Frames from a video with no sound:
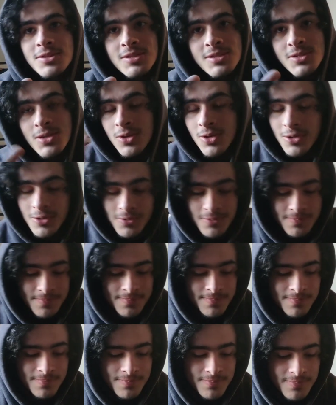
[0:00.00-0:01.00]
So,
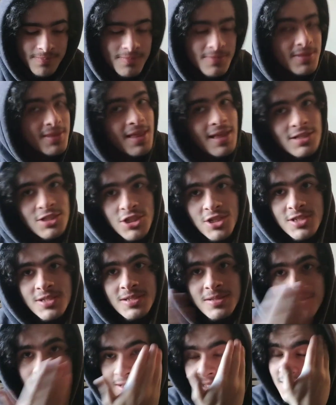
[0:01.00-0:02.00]
that's just
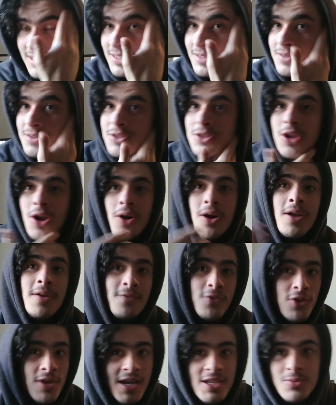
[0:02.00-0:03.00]
just you know,
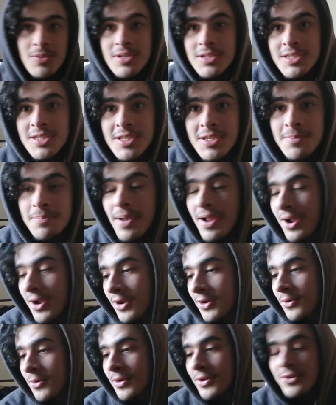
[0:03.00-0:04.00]
if you guys want to see a
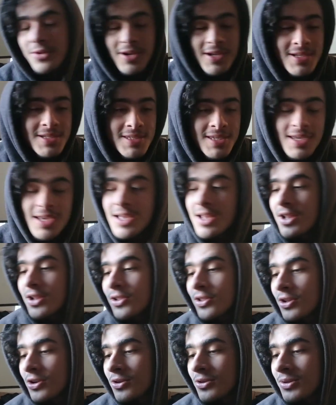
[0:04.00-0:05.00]
paranoid, crazy
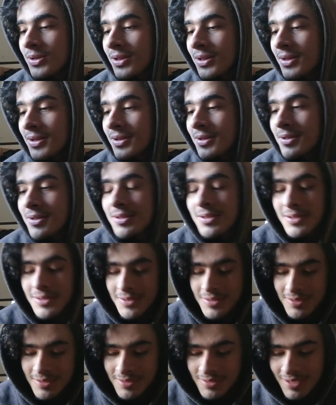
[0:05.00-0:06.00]
little,
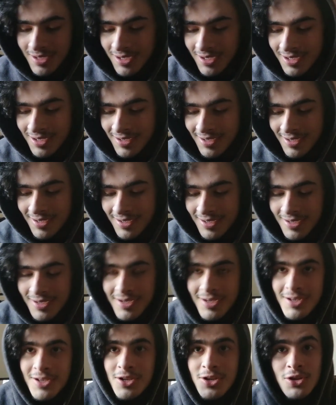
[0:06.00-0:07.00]
uh,
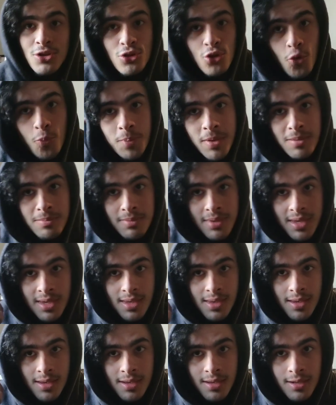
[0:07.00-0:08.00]
loopy
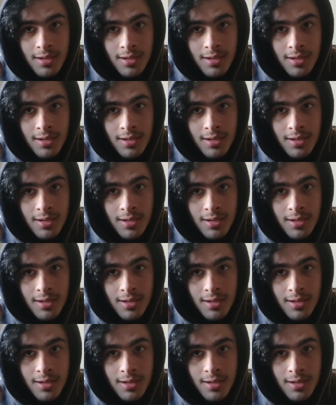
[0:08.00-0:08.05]
me,